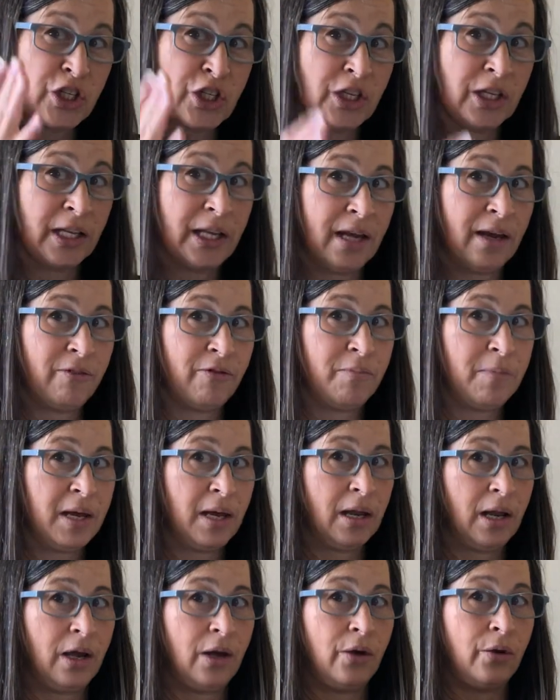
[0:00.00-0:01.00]
leave me
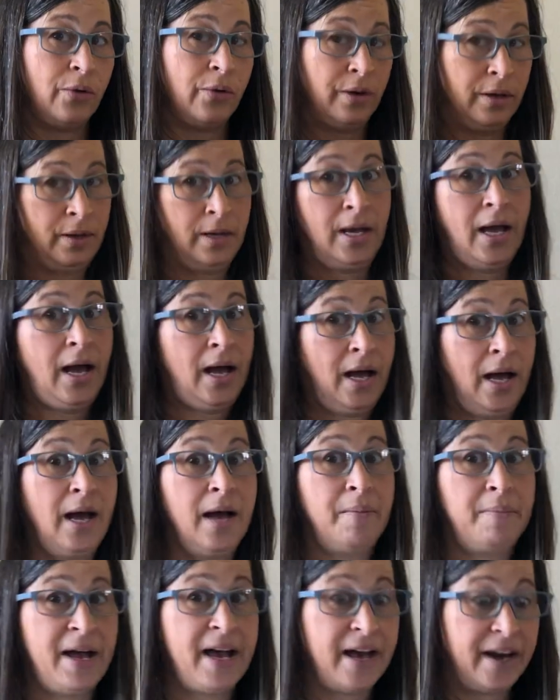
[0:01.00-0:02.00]
alone. I'm
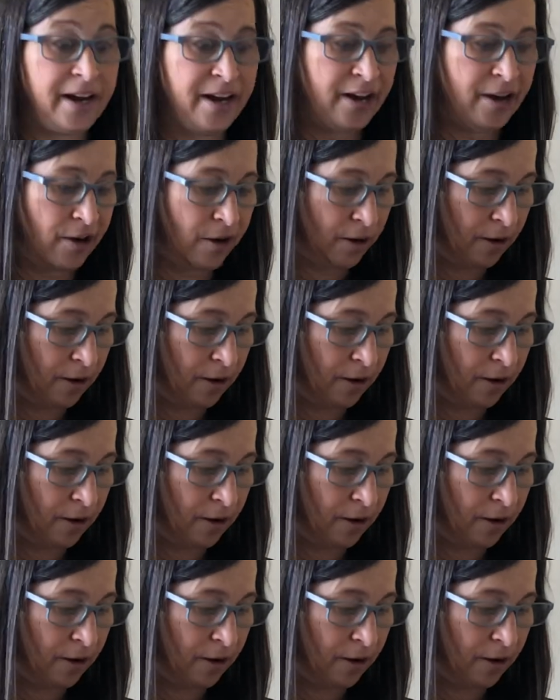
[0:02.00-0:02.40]
out of here.